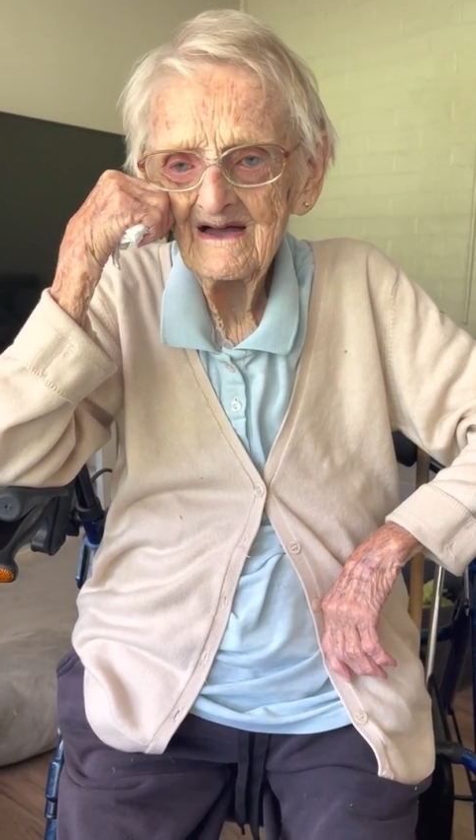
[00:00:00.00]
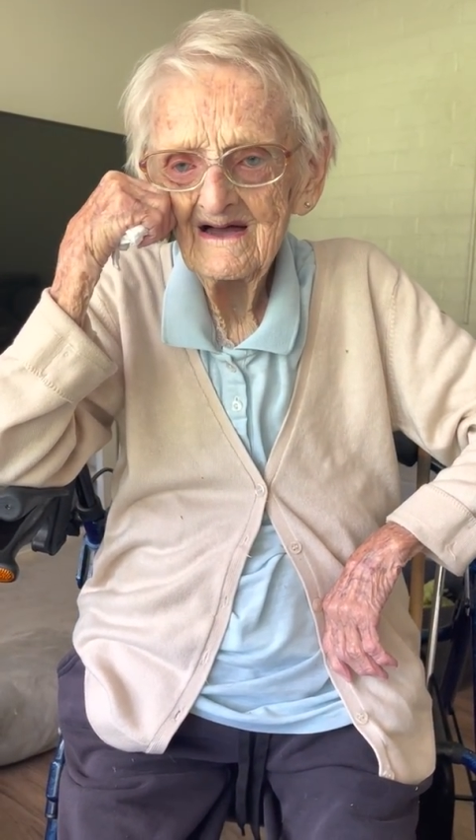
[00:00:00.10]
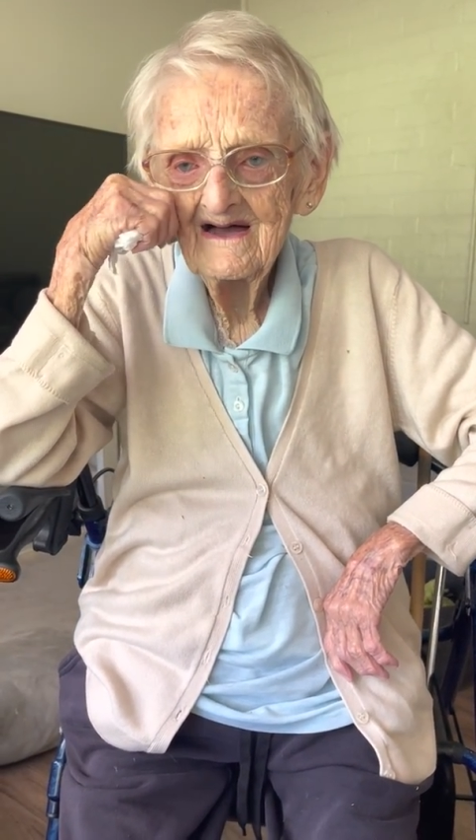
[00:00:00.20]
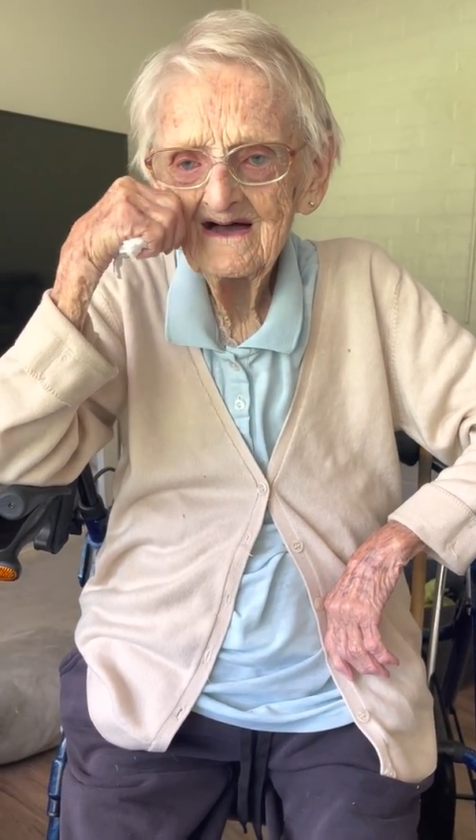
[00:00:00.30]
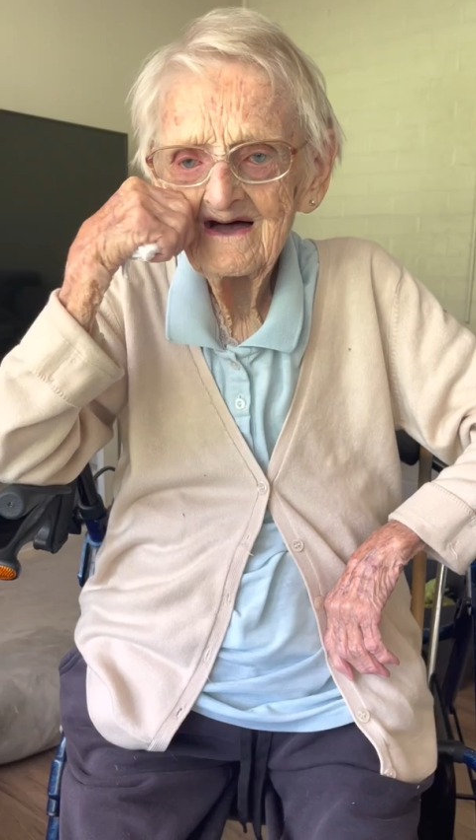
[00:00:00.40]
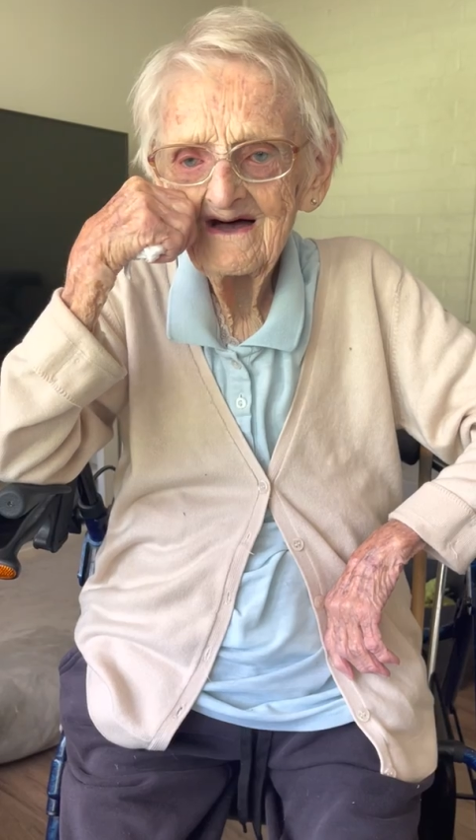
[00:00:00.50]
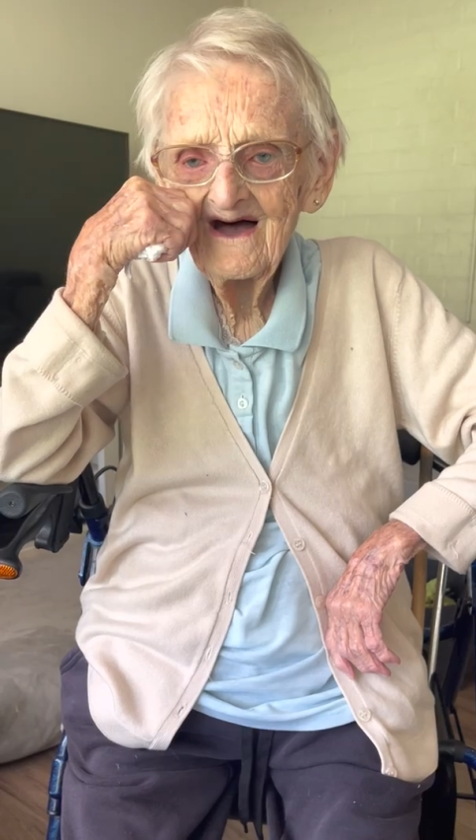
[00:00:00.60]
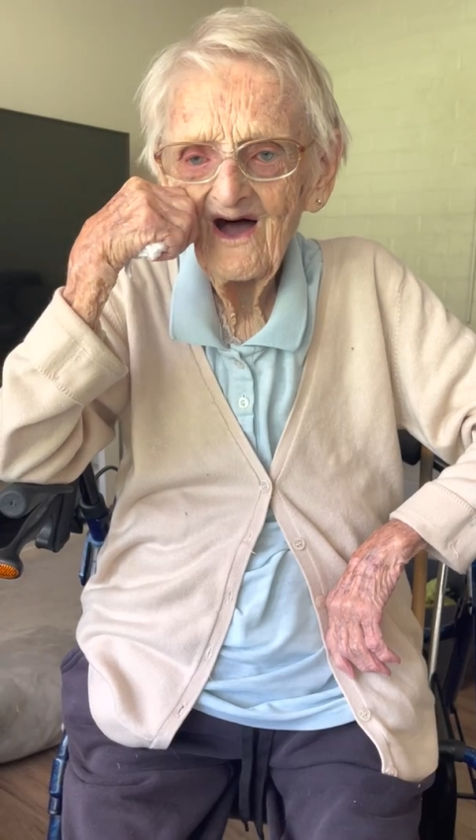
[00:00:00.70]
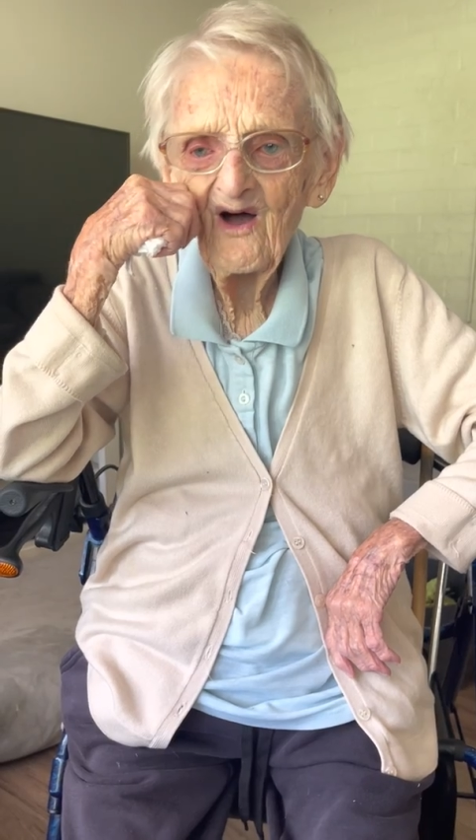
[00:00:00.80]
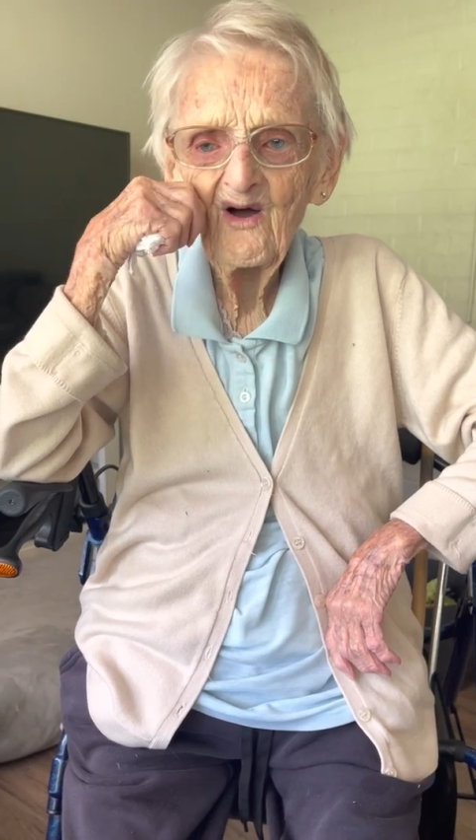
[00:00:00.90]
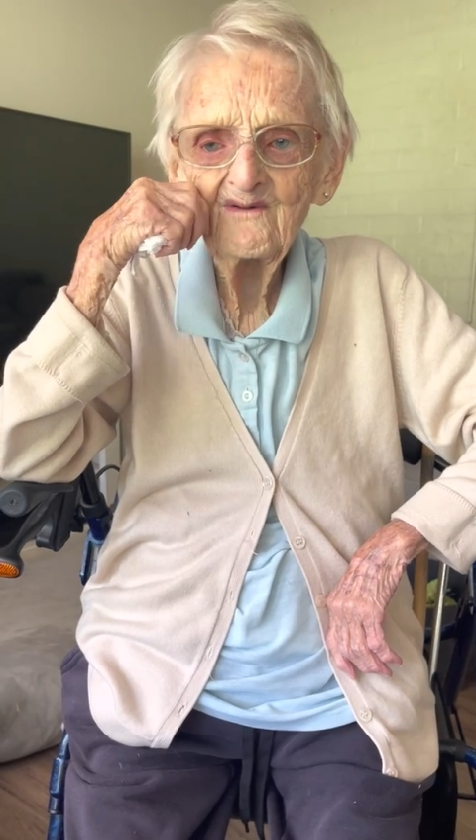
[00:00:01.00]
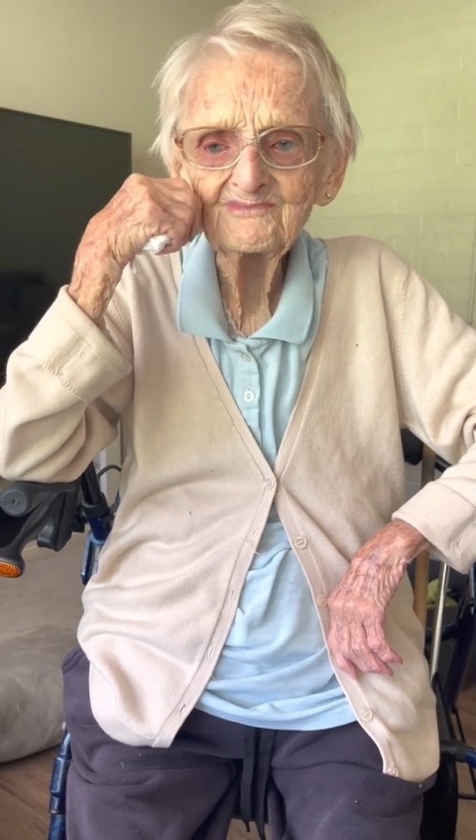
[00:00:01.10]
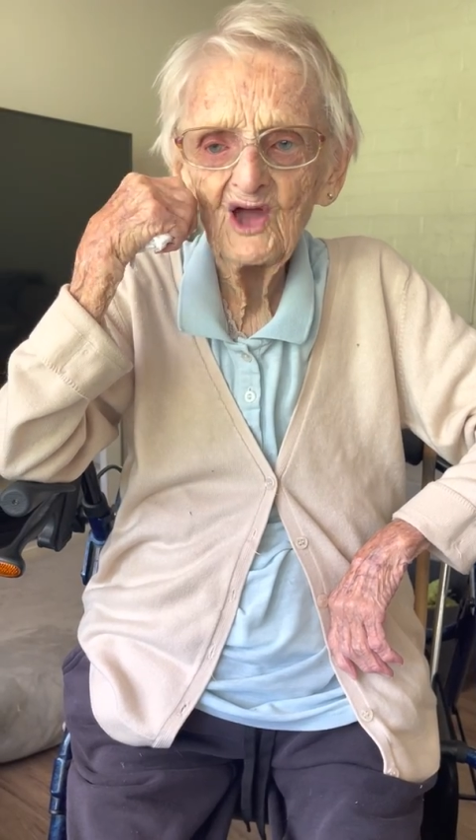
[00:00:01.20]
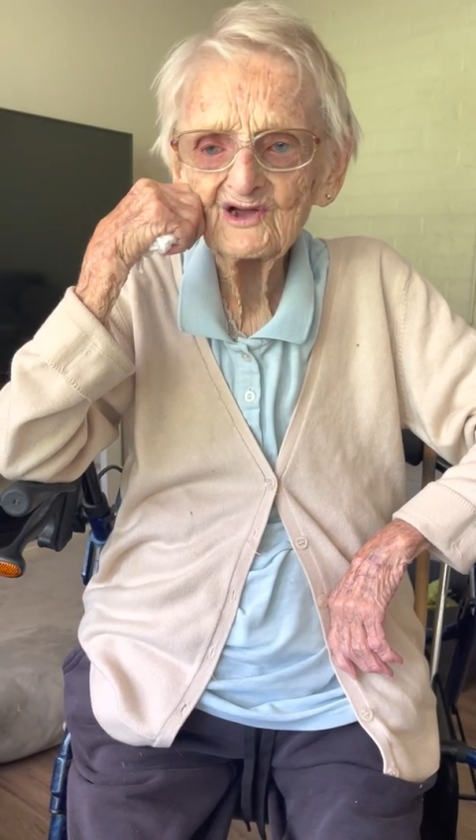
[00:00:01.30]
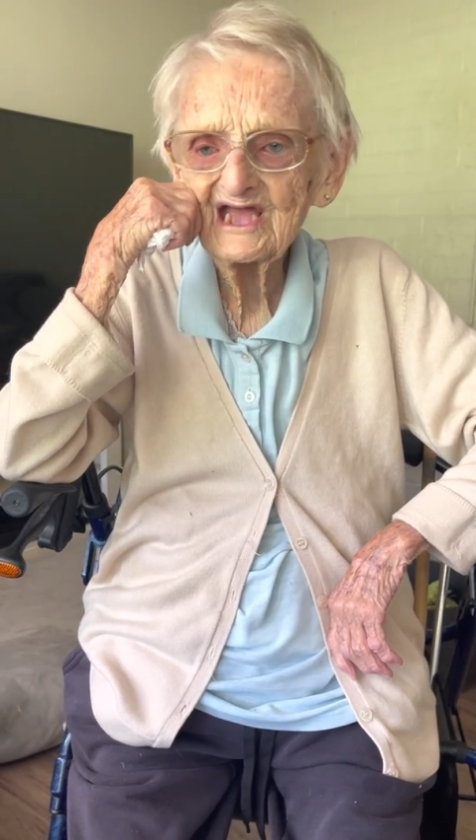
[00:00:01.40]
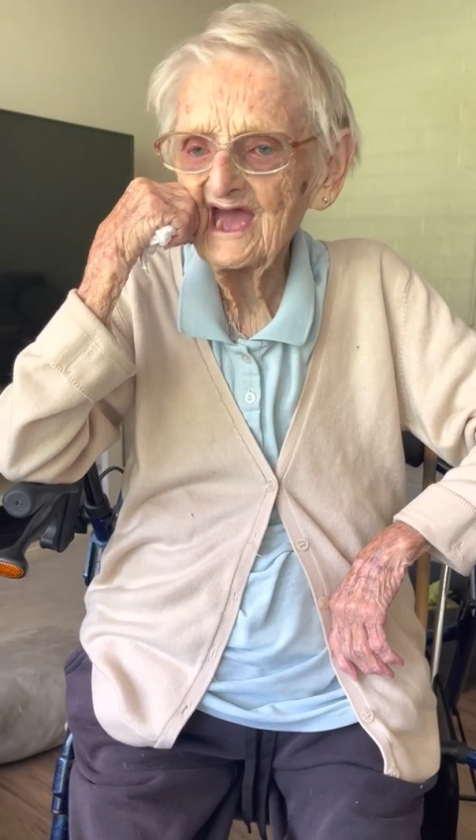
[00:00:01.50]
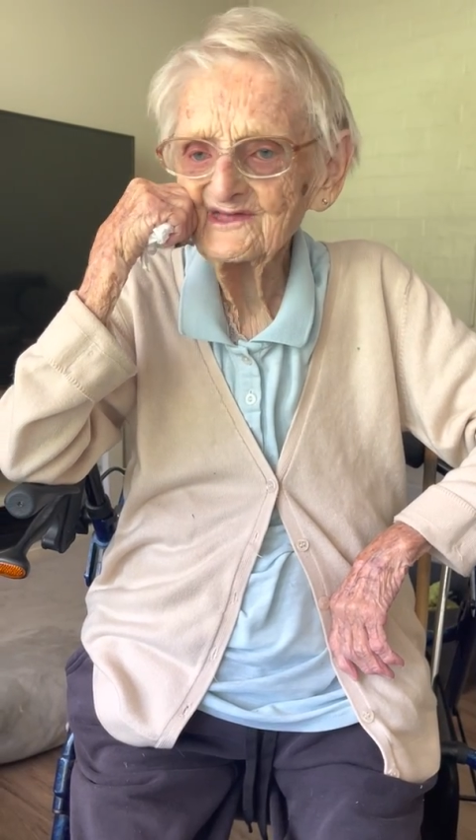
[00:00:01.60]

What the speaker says: do a detour in Matthew's room.